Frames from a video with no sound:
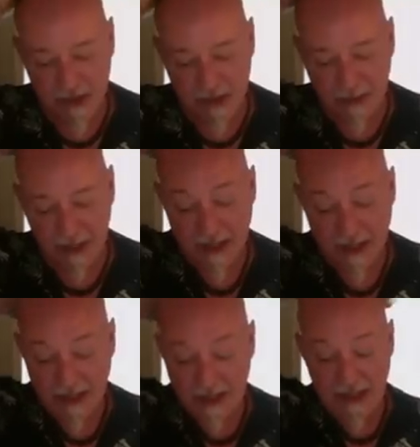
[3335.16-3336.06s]
it but
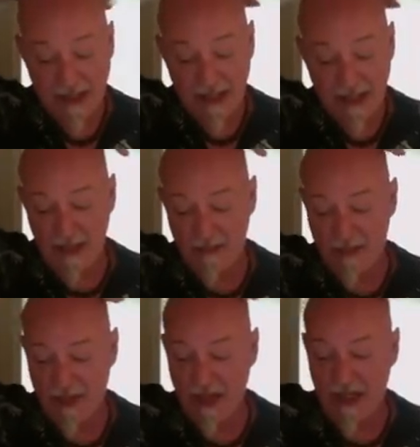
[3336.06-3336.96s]
a little bit um
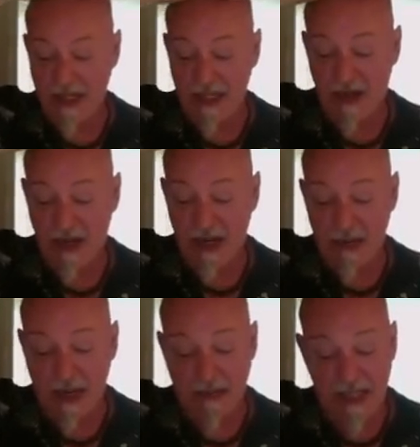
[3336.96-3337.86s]
you know i'm
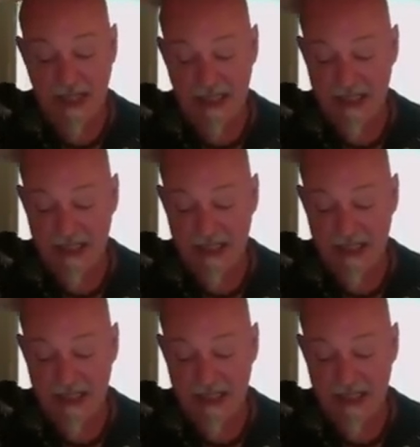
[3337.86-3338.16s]
i'm getting in,